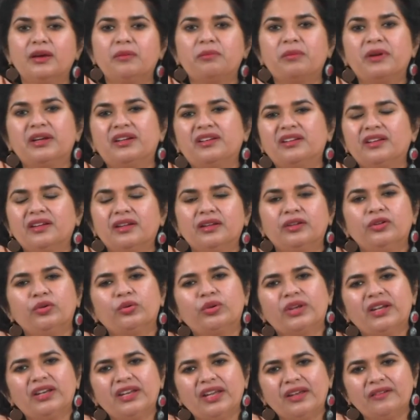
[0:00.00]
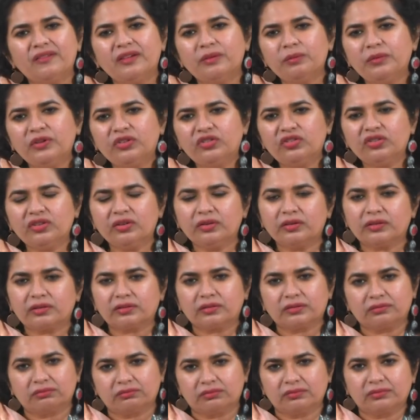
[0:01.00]
but you can never be sure
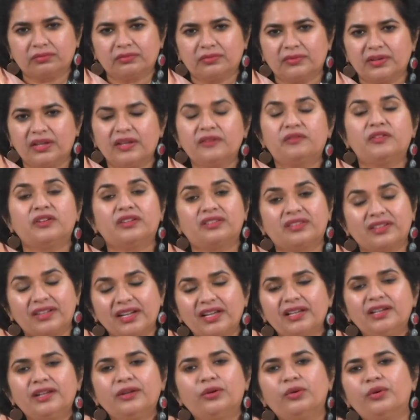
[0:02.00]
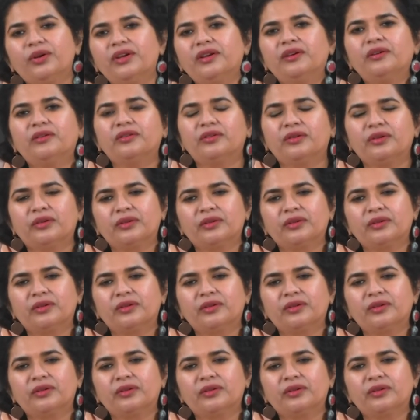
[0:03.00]
if it is really going